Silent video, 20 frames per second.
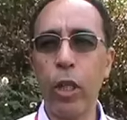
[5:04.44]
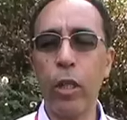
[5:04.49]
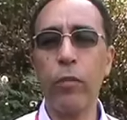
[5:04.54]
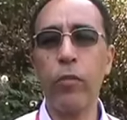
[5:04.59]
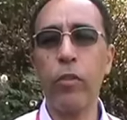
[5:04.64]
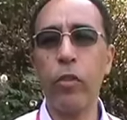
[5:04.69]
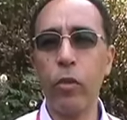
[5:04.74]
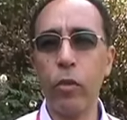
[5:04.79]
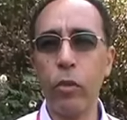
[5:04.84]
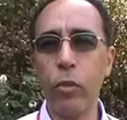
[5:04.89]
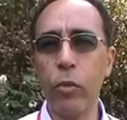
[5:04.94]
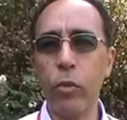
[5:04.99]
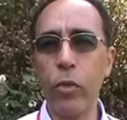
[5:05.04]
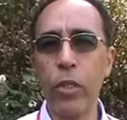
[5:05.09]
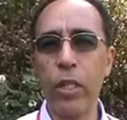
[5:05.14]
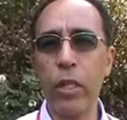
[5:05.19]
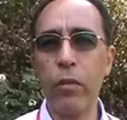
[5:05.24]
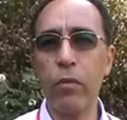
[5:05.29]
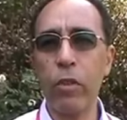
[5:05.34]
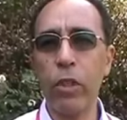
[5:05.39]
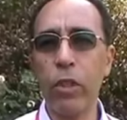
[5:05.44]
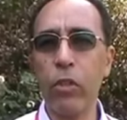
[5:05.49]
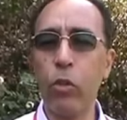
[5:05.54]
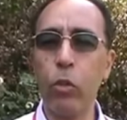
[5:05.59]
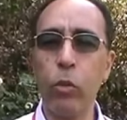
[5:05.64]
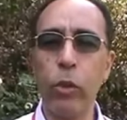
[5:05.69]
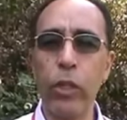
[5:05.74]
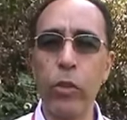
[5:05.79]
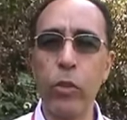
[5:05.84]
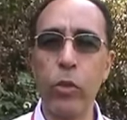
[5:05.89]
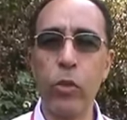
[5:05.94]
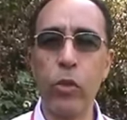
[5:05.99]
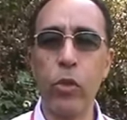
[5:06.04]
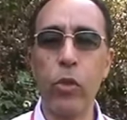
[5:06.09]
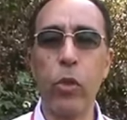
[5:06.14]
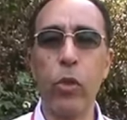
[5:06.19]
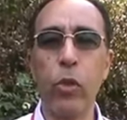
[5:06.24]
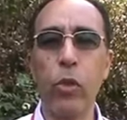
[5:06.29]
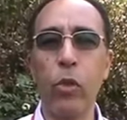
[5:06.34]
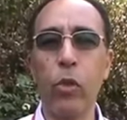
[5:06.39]
Gulf News every 2 weeks or
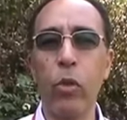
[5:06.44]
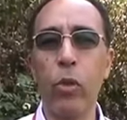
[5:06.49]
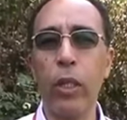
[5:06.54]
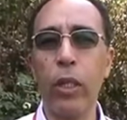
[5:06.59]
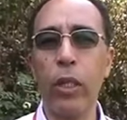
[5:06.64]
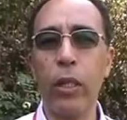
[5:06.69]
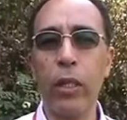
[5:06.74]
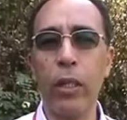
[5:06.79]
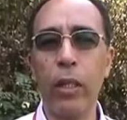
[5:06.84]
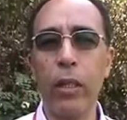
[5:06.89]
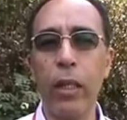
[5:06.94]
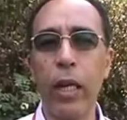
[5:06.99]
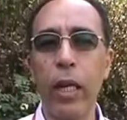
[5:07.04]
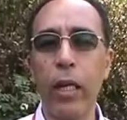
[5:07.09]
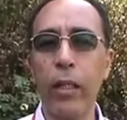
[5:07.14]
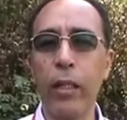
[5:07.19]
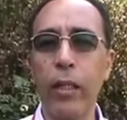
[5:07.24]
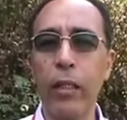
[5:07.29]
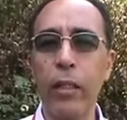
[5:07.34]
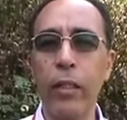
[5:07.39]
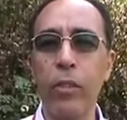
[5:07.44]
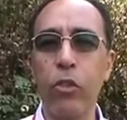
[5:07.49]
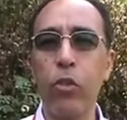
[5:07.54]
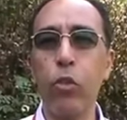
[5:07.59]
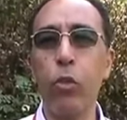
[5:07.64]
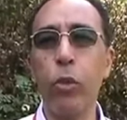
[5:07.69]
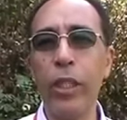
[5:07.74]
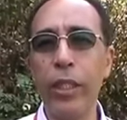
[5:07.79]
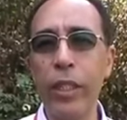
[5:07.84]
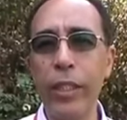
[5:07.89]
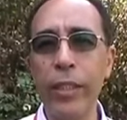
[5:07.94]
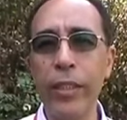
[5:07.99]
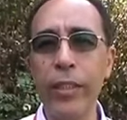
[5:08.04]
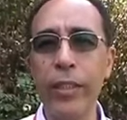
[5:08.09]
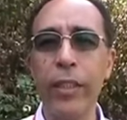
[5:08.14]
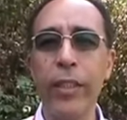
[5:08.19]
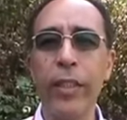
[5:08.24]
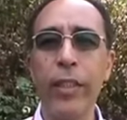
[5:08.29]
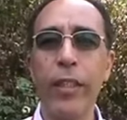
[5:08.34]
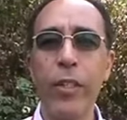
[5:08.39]
so. I
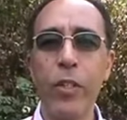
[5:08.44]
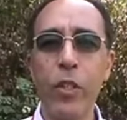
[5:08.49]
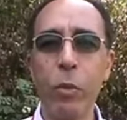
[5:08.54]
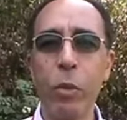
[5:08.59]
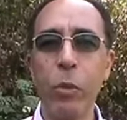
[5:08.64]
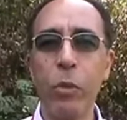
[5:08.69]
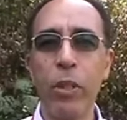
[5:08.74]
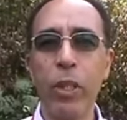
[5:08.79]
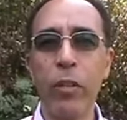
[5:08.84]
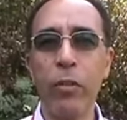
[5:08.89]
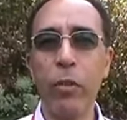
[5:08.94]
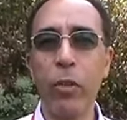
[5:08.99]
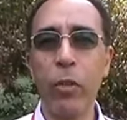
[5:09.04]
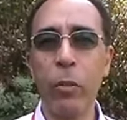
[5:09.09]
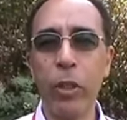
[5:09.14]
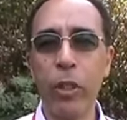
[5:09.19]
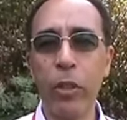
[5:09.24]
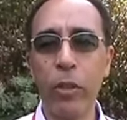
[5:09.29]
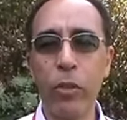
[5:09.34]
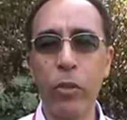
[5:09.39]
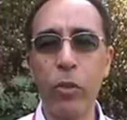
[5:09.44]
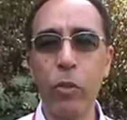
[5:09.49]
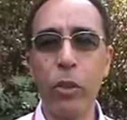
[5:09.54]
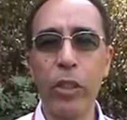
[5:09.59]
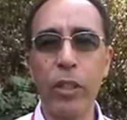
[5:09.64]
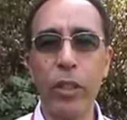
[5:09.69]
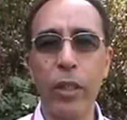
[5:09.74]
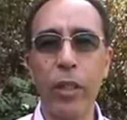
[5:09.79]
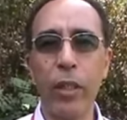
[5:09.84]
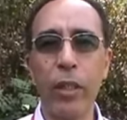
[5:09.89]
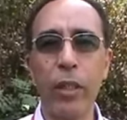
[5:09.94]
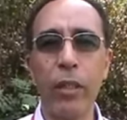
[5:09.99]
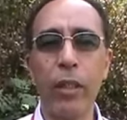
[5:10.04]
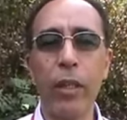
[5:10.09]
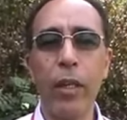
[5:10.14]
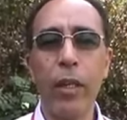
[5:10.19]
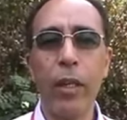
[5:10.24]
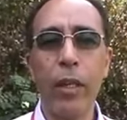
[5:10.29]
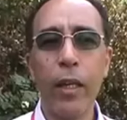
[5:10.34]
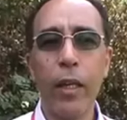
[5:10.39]
tweet, so people can follow me on
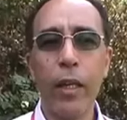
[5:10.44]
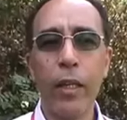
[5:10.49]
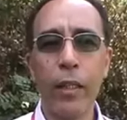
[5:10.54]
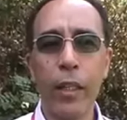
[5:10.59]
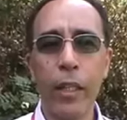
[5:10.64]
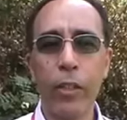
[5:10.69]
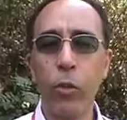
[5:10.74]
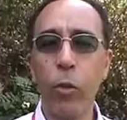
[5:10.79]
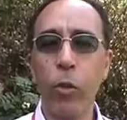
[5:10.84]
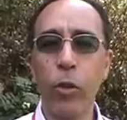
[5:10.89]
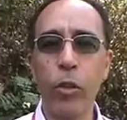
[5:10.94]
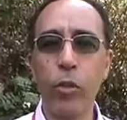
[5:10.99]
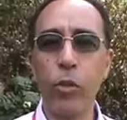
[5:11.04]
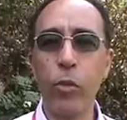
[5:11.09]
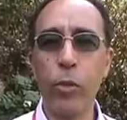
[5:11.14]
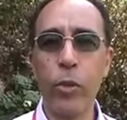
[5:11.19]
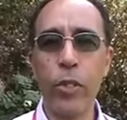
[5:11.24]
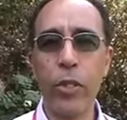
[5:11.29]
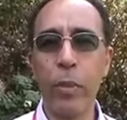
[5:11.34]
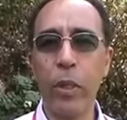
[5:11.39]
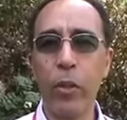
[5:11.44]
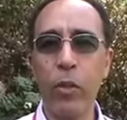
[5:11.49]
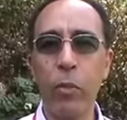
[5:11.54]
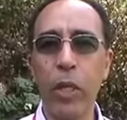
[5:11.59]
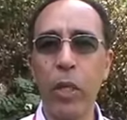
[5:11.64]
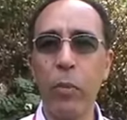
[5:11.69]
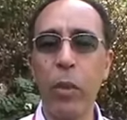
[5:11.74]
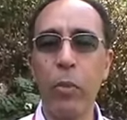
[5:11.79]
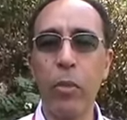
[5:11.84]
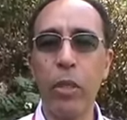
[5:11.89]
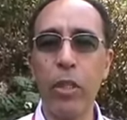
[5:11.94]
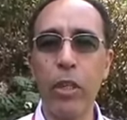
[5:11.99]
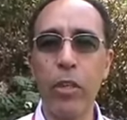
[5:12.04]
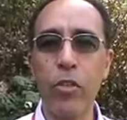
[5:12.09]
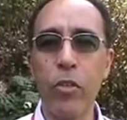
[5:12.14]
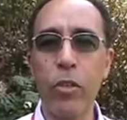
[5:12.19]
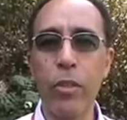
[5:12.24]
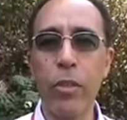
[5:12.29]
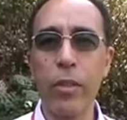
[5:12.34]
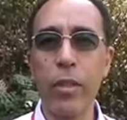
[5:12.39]
Twitter and get all the news about my
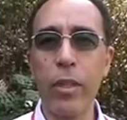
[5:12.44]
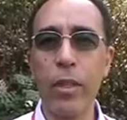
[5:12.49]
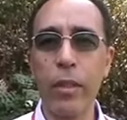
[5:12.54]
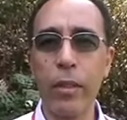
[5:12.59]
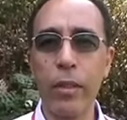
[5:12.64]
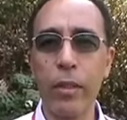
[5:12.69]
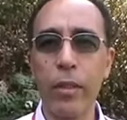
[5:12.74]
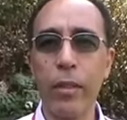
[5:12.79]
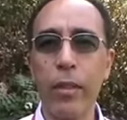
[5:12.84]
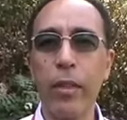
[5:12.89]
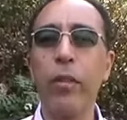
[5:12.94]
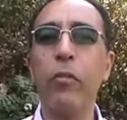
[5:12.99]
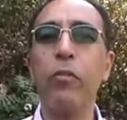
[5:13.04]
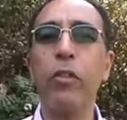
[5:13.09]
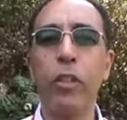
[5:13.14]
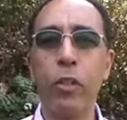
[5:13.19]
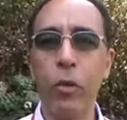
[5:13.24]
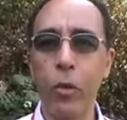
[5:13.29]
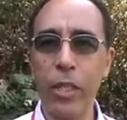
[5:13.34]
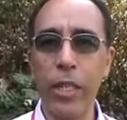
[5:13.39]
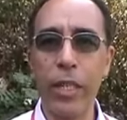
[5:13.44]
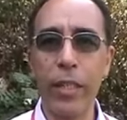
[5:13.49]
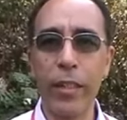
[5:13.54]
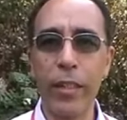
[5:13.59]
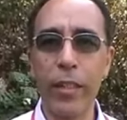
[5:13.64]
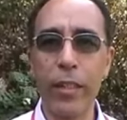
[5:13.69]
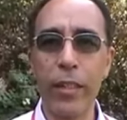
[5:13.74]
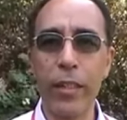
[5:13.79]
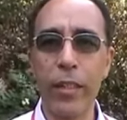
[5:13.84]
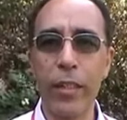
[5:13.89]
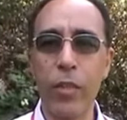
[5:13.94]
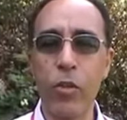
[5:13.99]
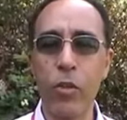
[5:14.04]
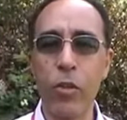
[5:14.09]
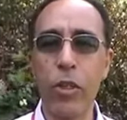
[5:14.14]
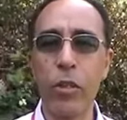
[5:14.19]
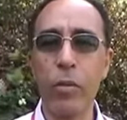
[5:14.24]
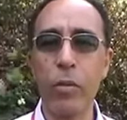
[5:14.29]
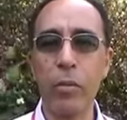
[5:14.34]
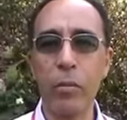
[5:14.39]
publications and videos like this,
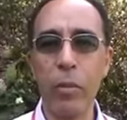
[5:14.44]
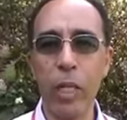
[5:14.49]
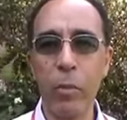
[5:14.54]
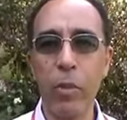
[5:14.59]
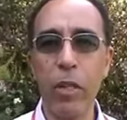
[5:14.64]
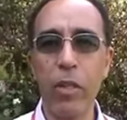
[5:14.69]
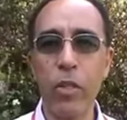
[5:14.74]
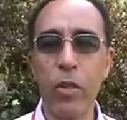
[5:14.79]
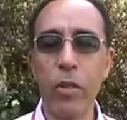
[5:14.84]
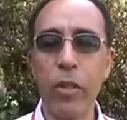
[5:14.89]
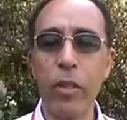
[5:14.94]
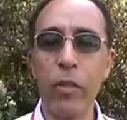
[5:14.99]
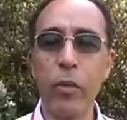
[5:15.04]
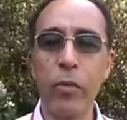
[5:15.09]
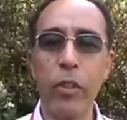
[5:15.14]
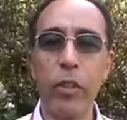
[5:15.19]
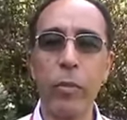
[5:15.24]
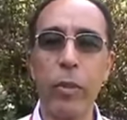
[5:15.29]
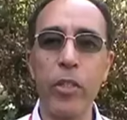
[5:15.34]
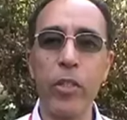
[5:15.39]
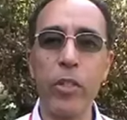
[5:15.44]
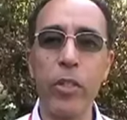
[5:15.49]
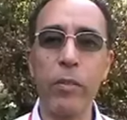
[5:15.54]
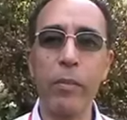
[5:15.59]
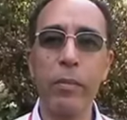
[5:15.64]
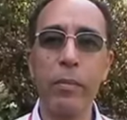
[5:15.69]
etc. My pleasure. Thank you very much.